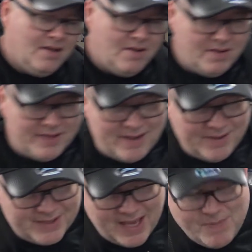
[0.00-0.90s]
Right, now
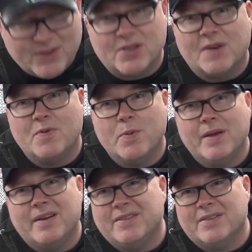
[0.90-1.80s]
this game is shovelware,
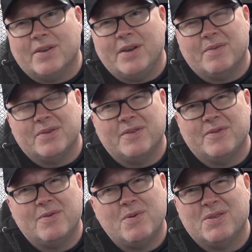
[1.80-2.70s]
and I just got it because I
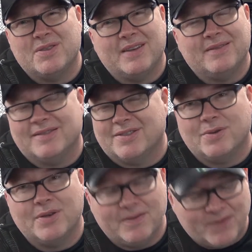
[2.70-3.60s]
thought, oh, I
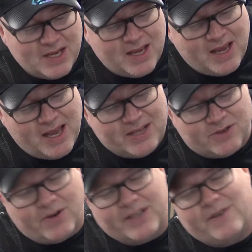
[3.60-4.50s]
sod it. It's
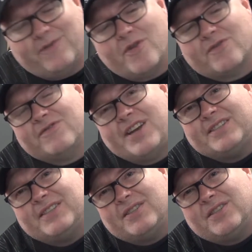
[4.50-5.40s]
Crazy Frog
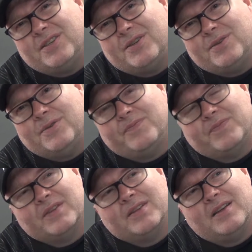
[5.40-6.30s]
Racer 2.
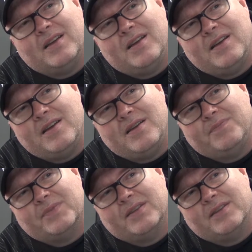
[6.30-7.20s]

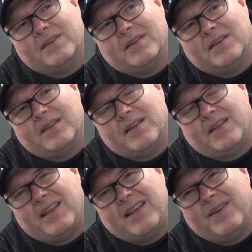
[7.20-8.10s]
It
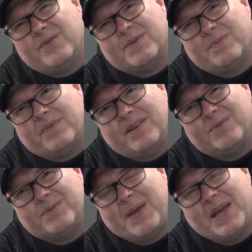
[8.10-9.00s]
was
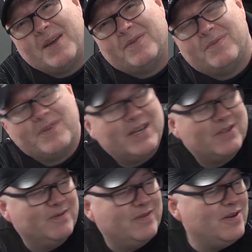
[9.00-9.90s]
£1 from
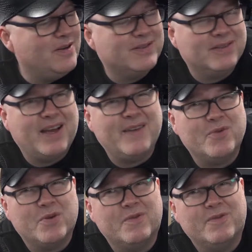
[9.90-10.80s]
Cash Converters. I
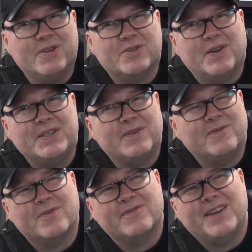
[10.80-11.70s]
haven't got the first Crazy
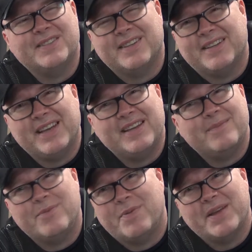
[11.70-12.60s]
Frog Racer, and again
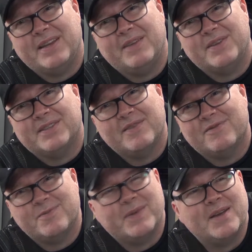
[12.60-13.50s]
I'll probably get it if I see it
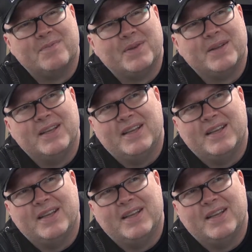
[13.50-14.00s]
for £1, but